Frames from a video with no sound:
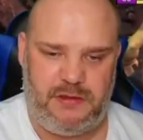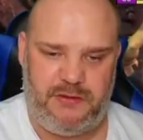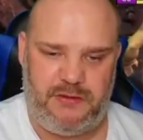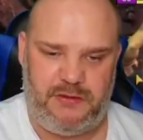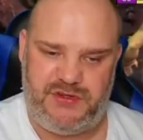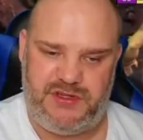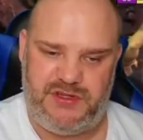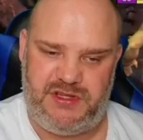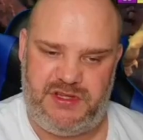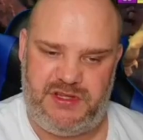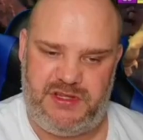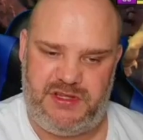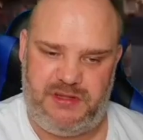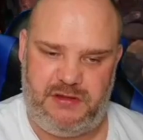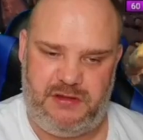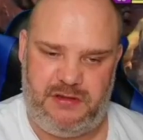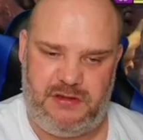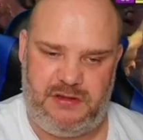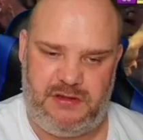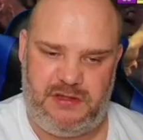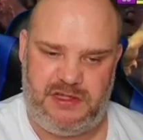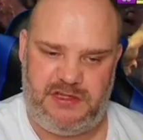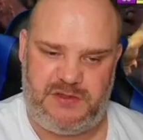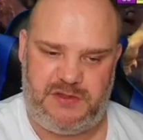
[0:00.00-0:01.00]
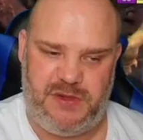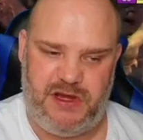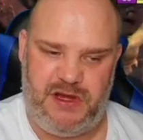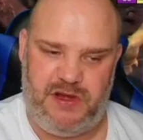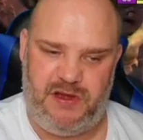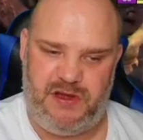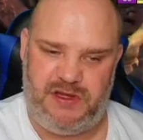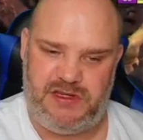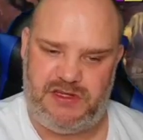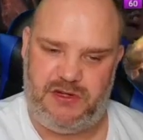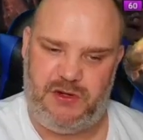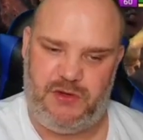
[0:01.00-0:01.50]
Obviously this
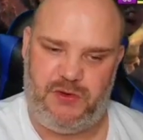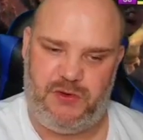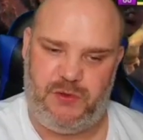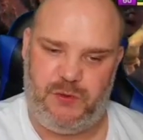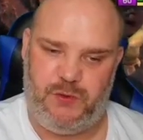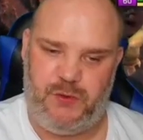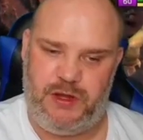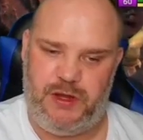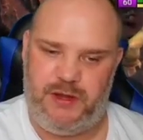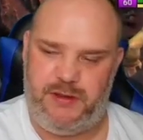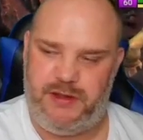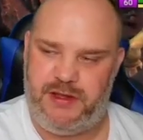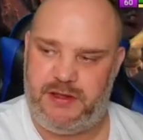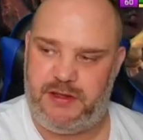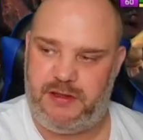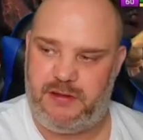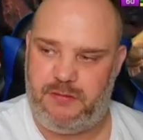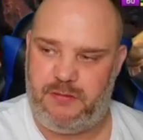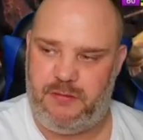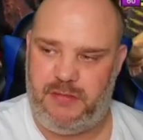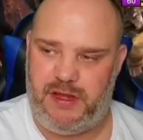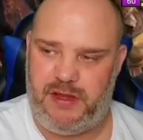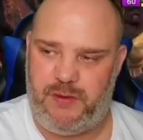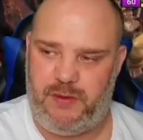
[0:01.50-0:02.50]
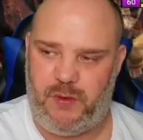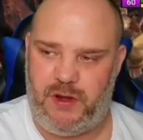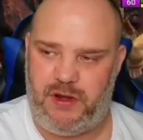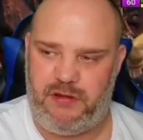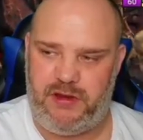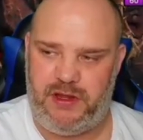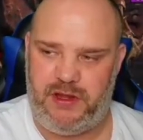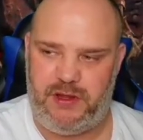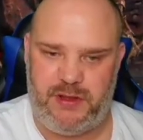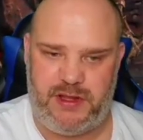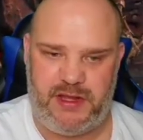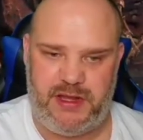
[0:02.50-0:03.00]
part is not on auto, it may
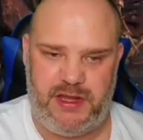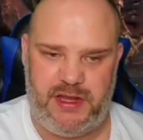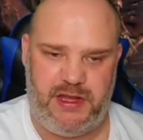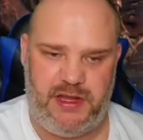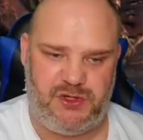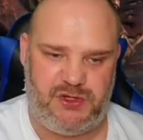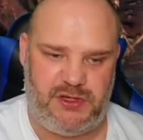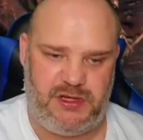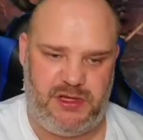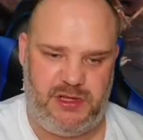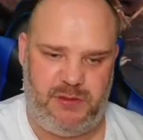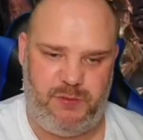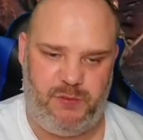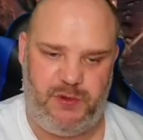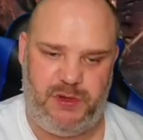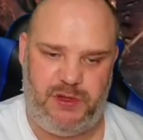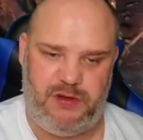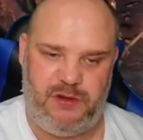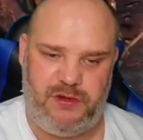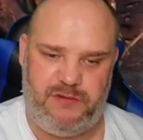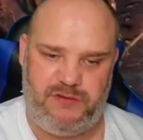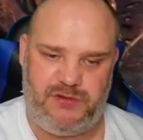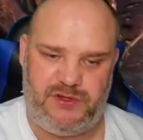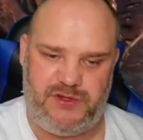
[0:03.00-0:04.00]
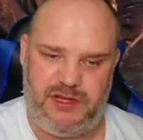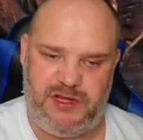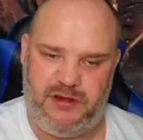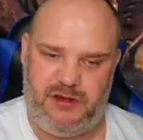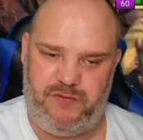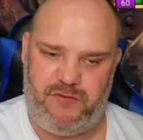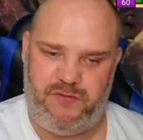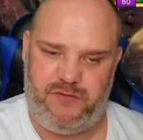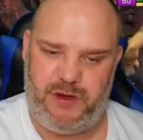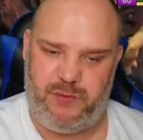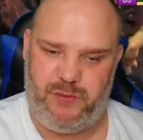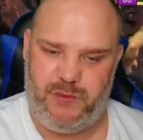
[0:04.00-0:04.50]
worry you occasionally, but obviously
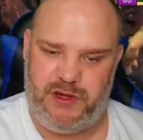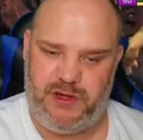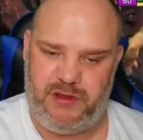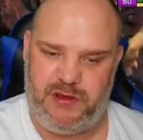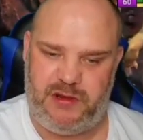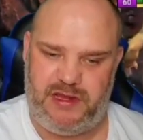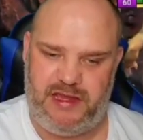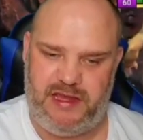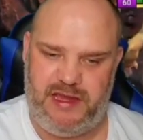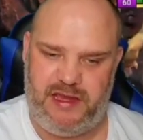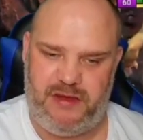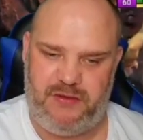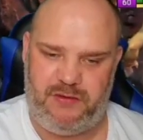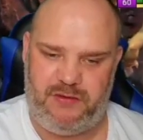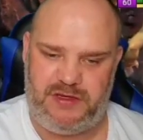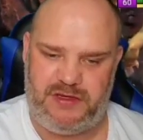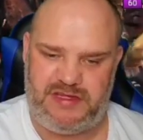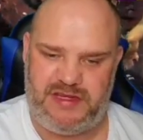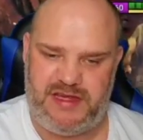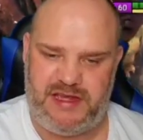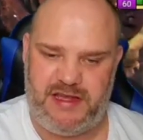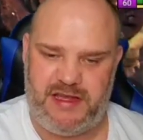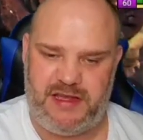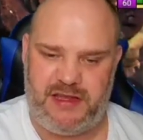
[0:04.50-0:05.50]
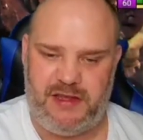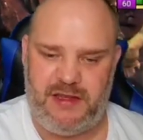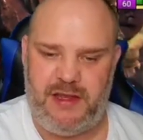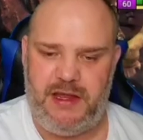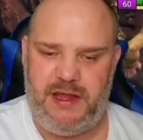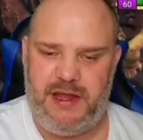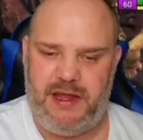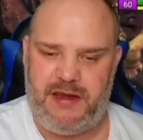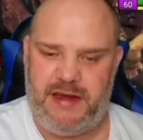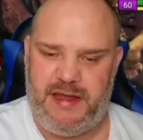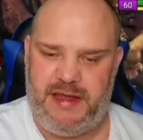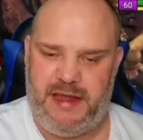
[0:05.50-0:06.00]
I'm running with a counter attack.
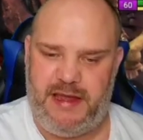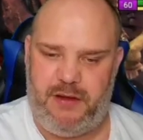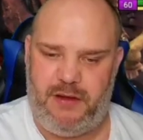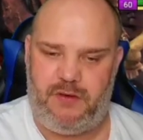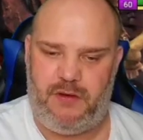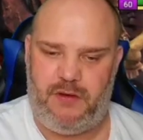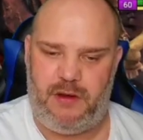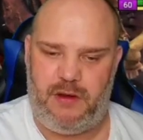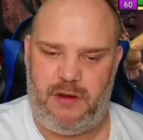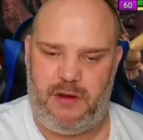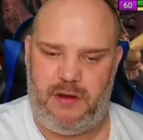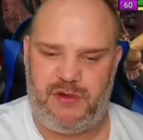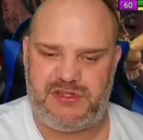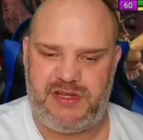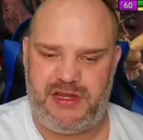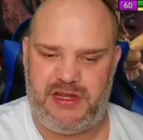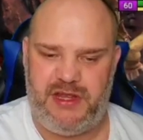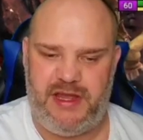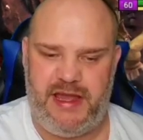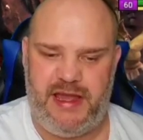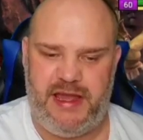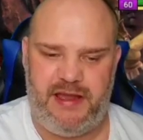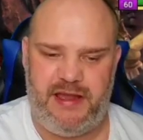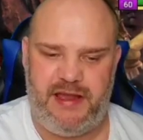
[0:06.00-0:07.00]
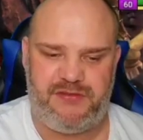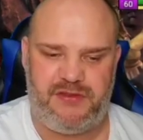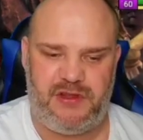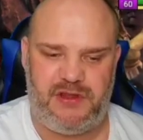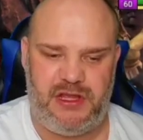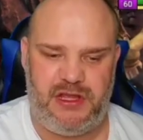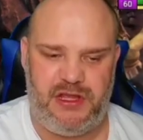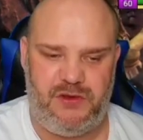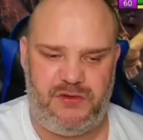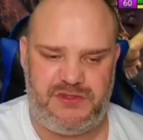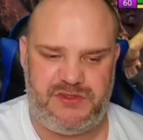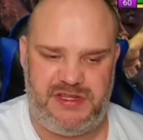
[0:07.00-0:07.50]
Now I'm not saying you have to
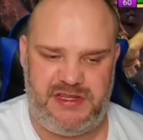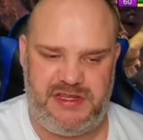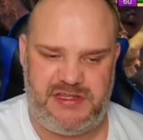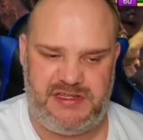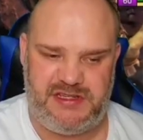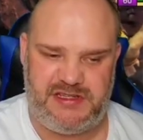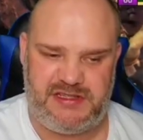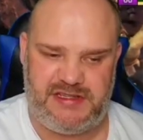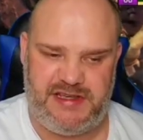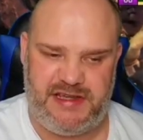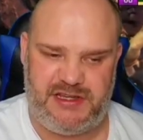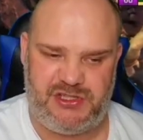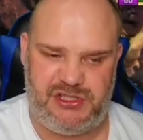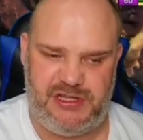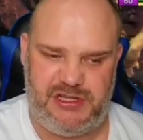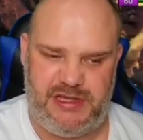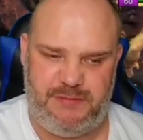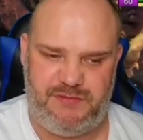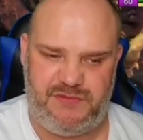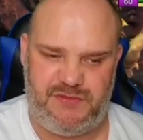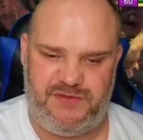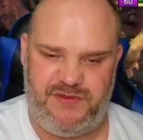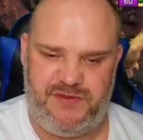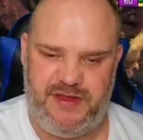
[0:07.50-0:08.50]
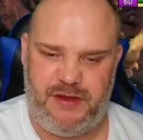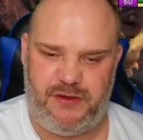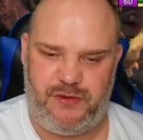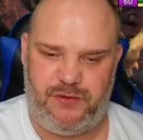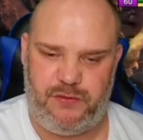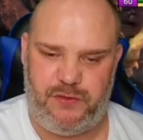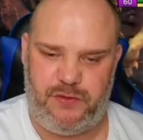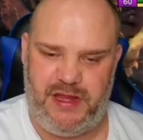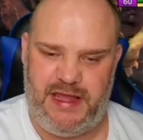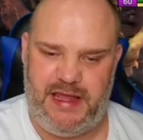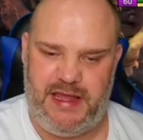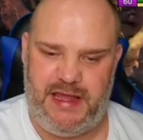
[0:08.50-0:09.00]
use these exact champs,
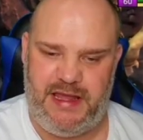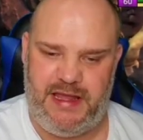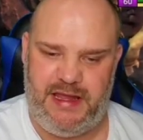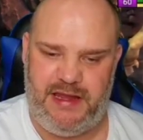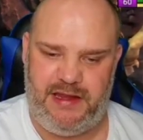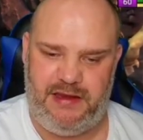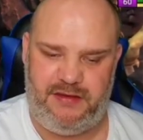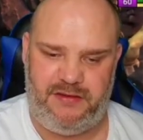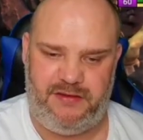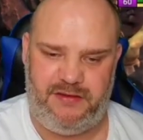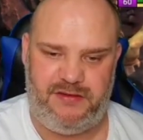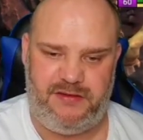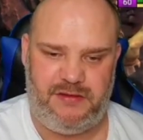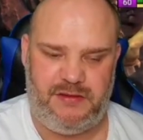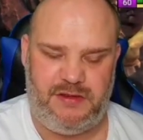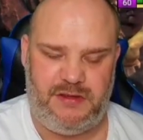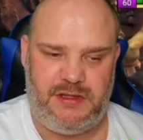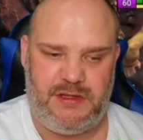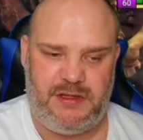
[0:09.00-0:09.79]
Valkyrie and